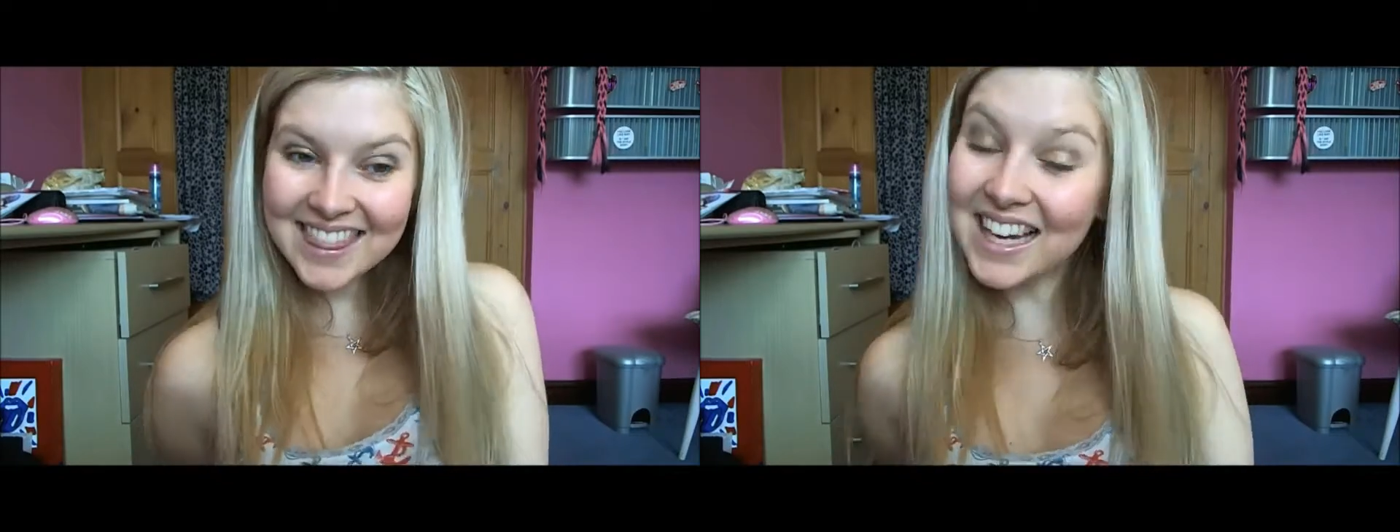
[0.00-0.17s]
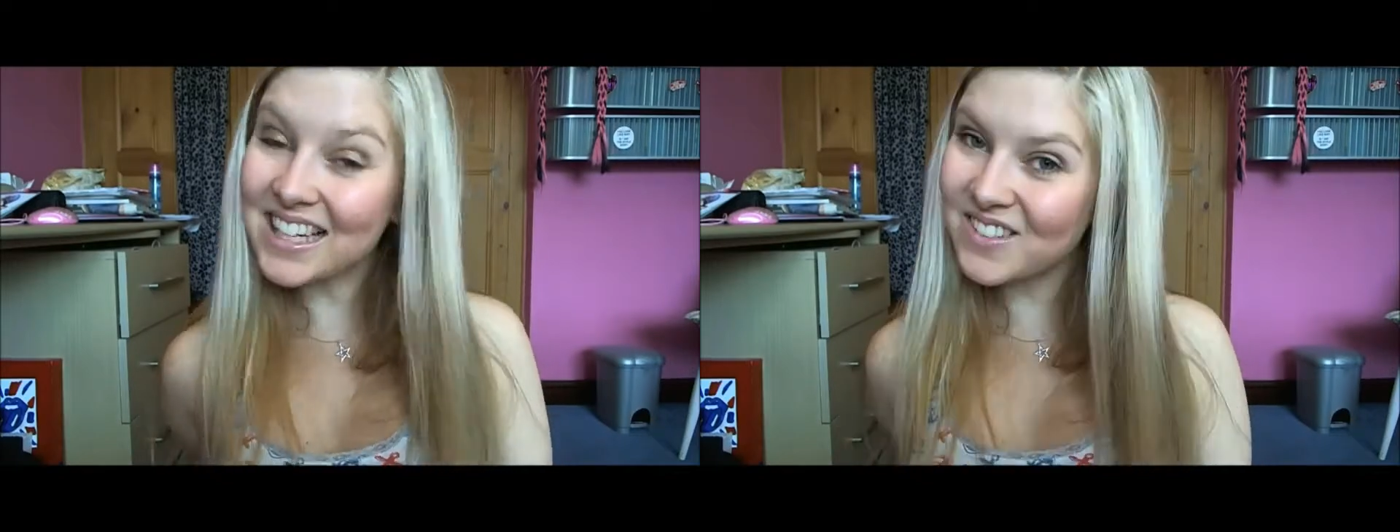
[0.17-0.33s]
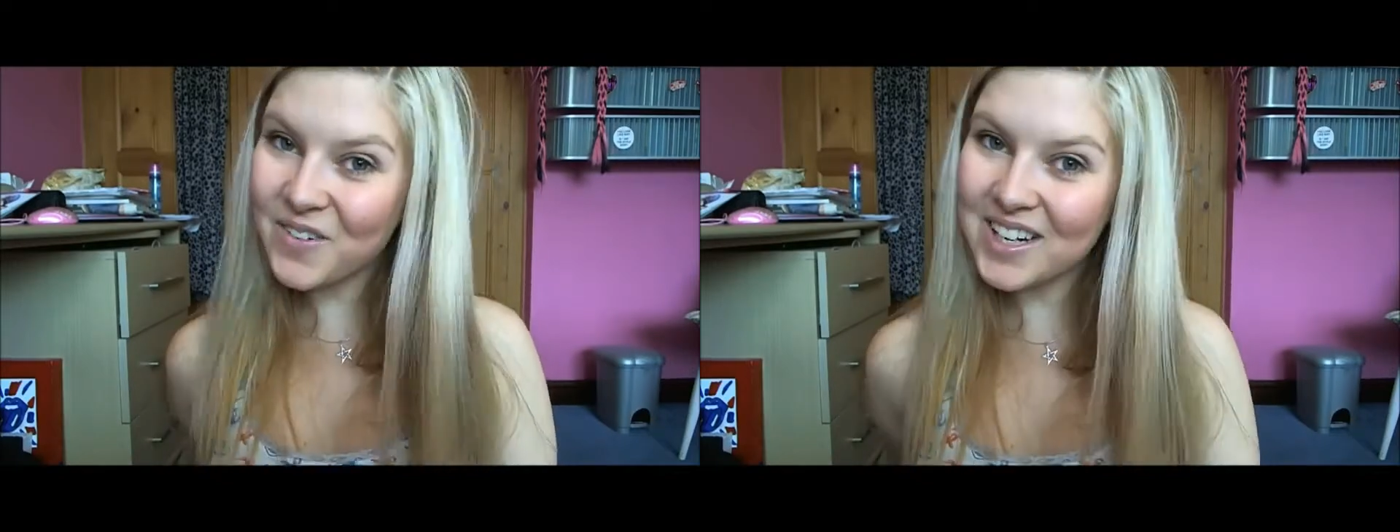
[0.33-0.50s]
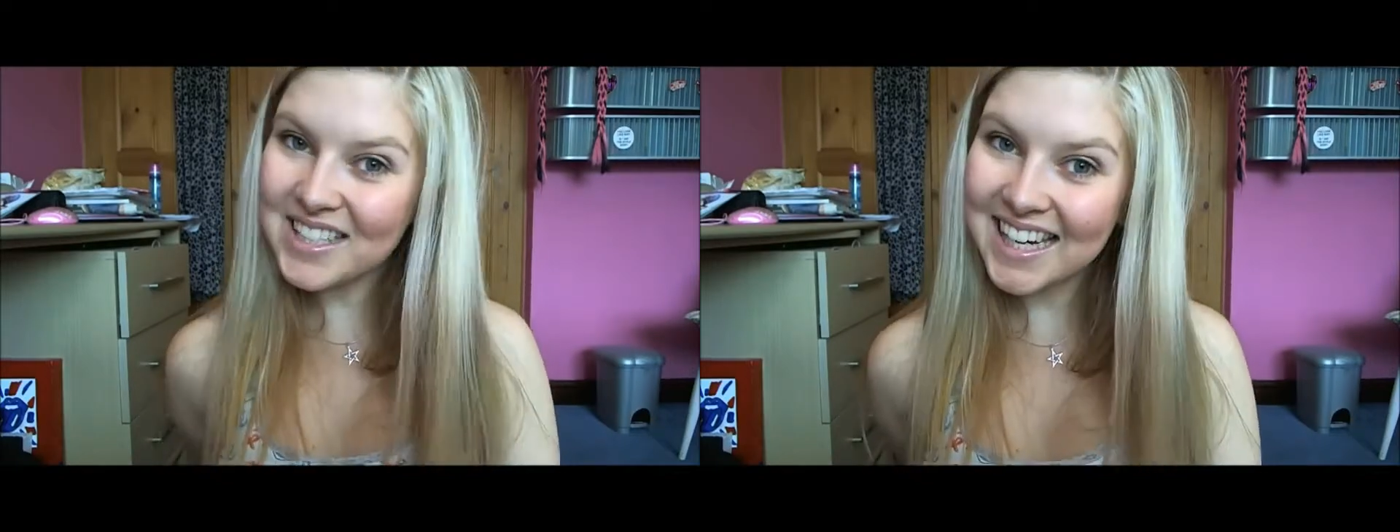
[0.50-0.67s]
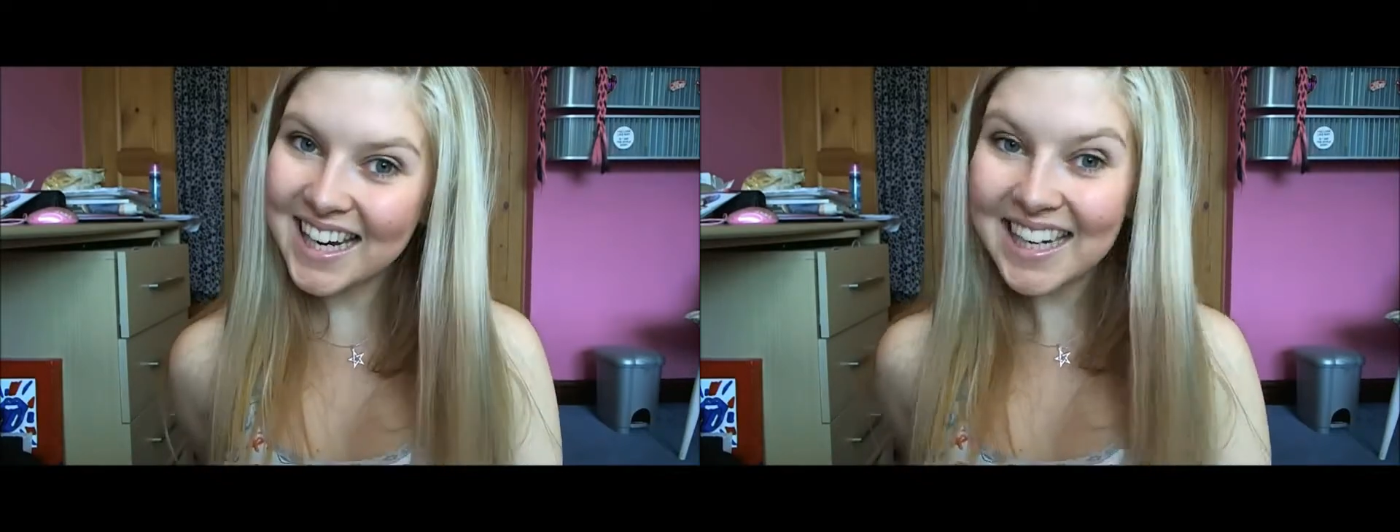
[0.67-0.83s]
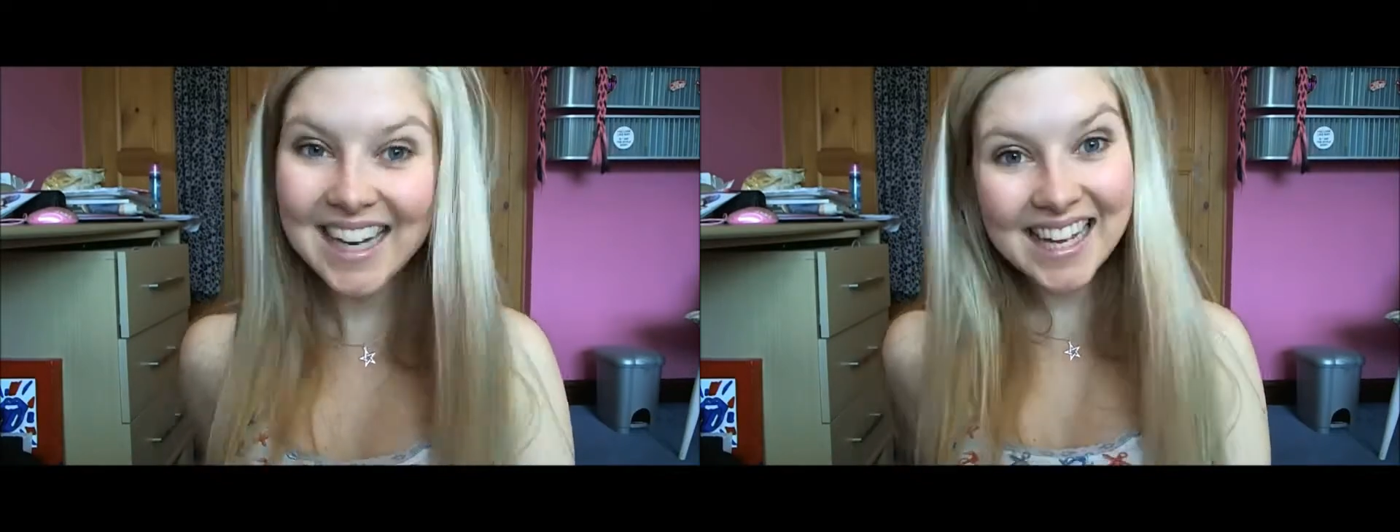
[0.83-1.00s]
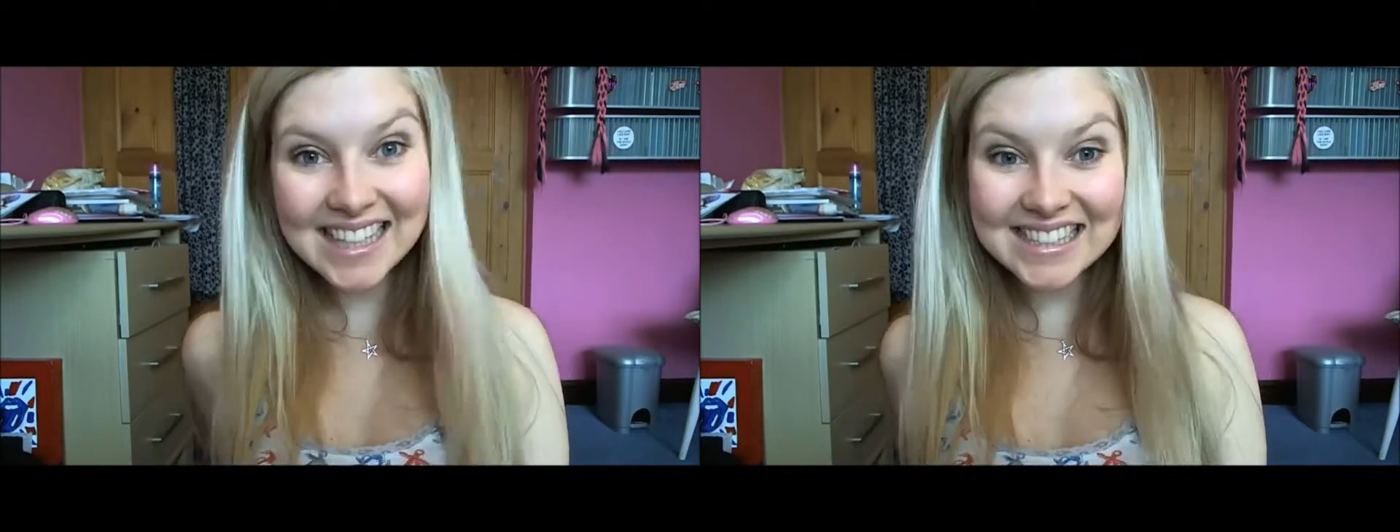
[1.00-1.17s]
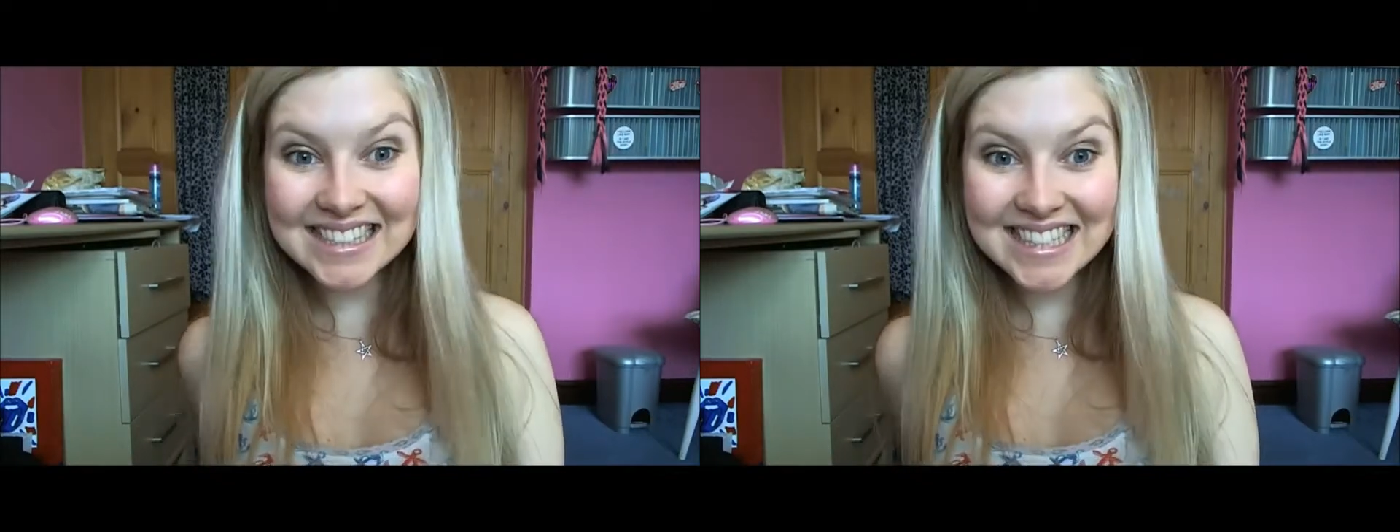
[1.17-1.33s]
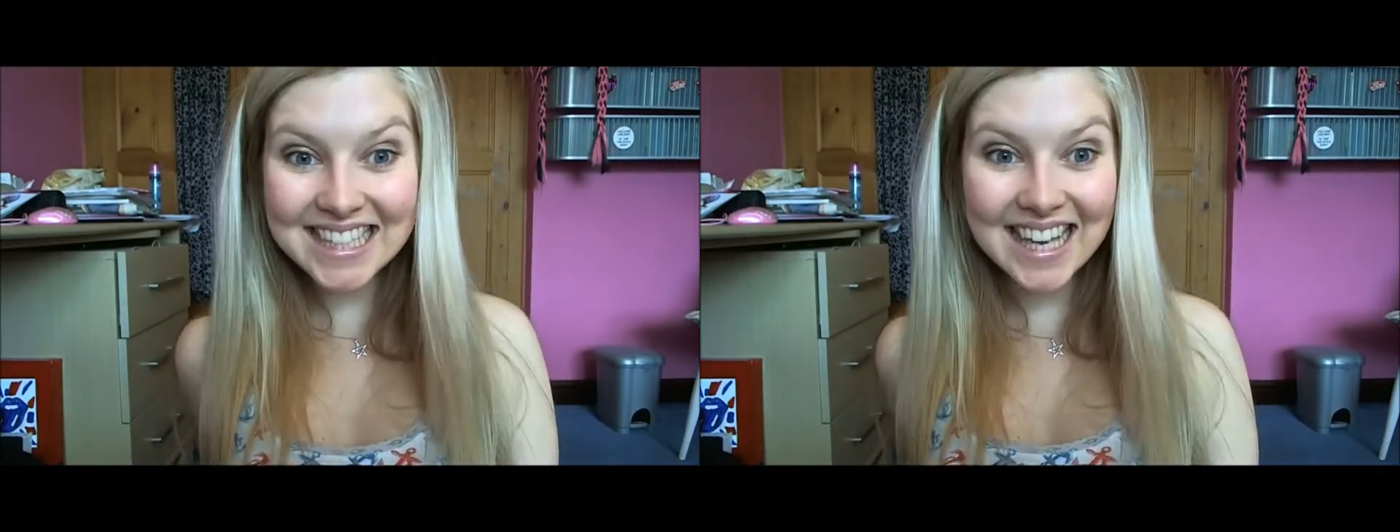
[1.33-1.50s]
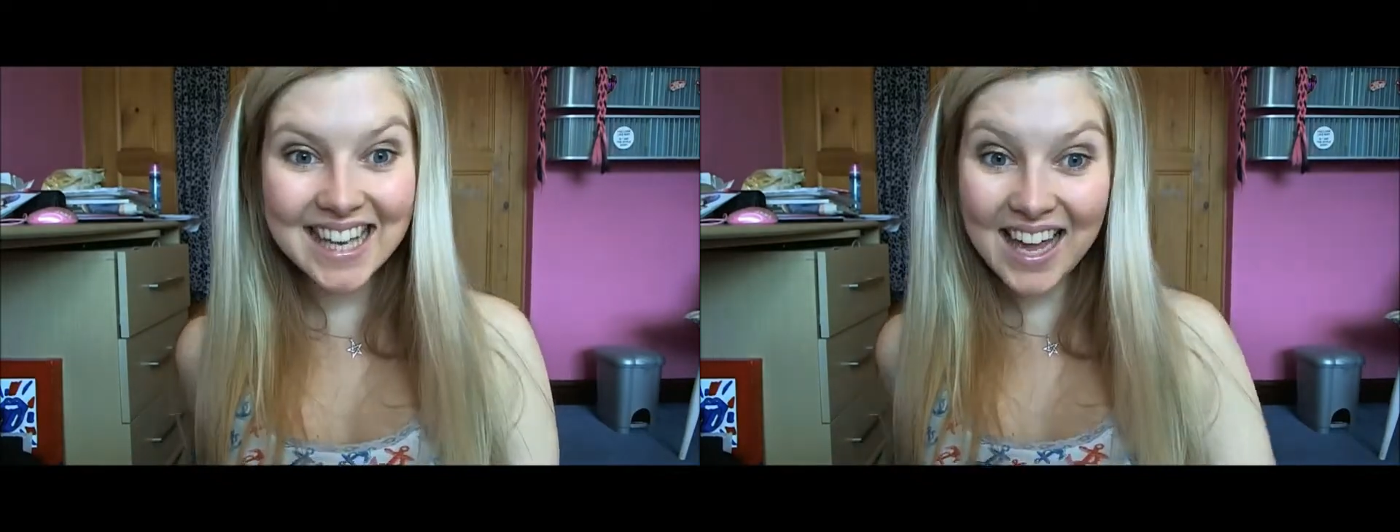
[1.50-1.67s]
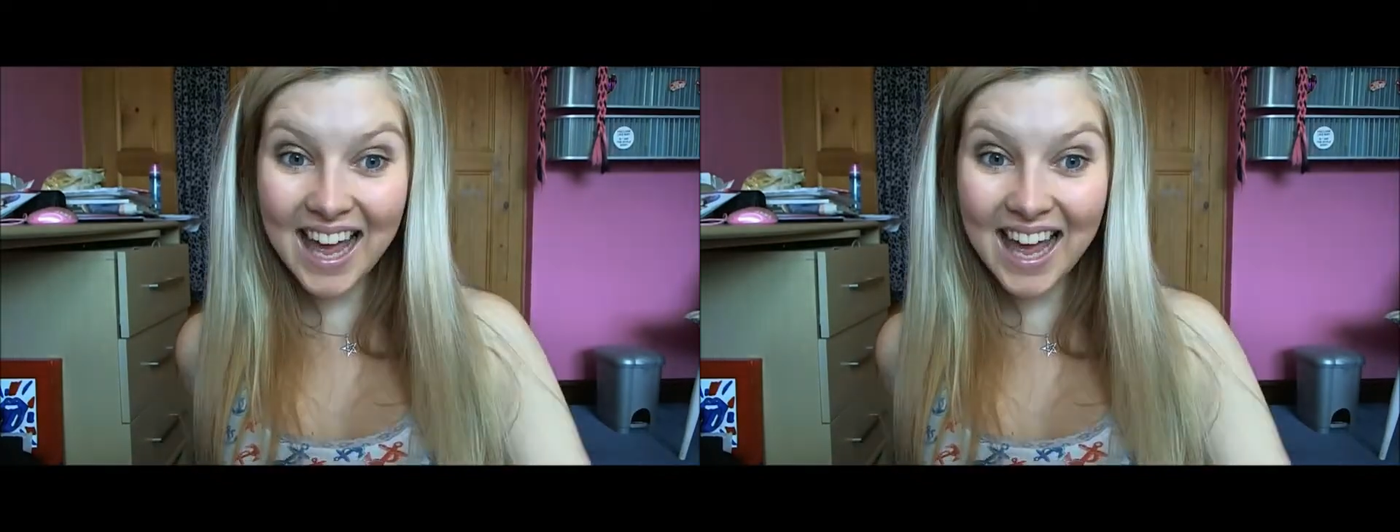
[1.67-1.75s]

thanks for watching. See